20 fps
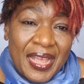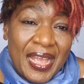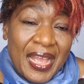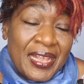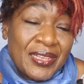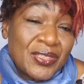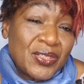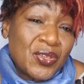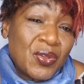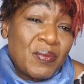
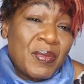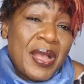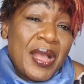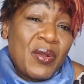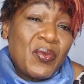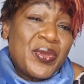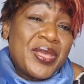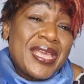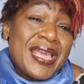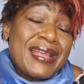and
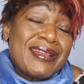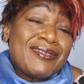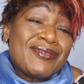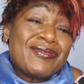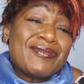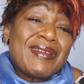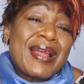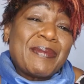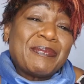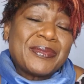somehow we get
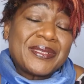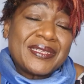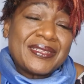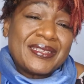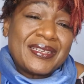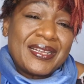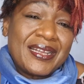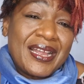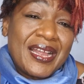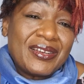trapped
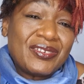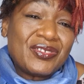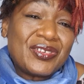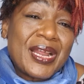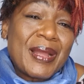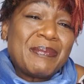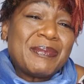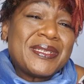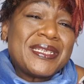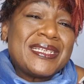
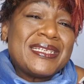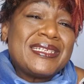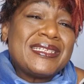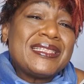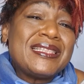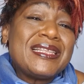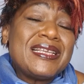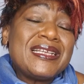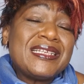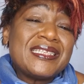in the
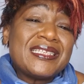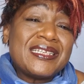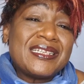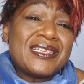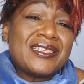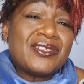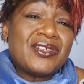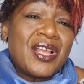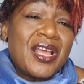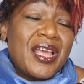things,
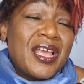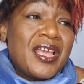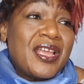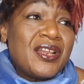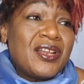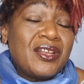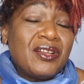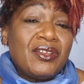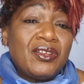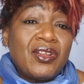
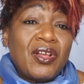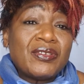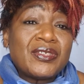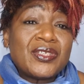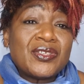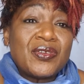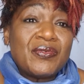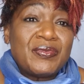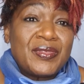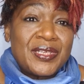in the
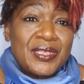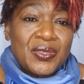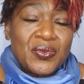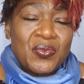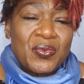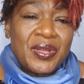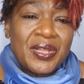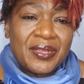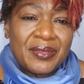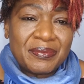lust of this
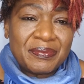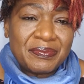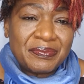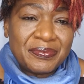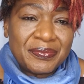world.